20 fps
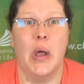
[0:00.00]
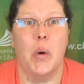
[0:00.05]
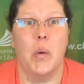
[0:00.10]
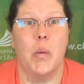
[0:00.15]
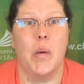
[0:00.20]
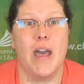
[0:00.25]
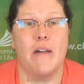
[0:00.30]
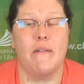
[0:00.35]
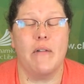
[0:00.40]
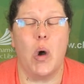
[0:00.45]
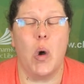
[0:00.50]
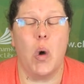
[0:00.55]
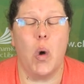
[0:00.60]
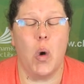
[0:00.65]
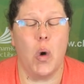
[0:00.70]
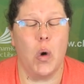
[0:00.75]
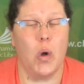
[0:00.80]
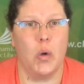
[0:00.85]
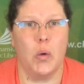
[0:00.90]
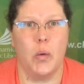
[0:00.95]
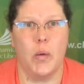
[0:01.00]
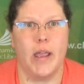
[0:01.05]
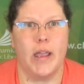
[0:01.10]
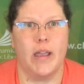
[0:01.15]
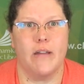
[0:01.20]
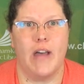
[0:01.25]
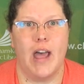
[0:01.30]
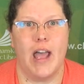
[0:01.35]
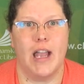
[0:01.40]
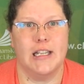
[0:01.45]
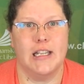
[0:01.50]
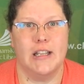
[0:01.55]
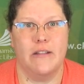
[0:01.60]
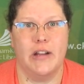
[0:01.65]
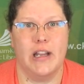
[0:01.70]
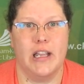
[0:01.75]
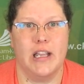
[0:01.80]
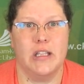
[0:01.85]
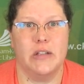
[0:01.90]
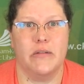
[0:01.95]
We have a whole week of
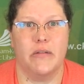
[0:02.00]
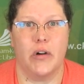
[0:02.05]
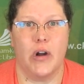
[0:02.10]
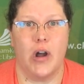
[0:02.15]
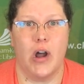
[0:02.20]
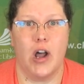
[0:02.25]
activities for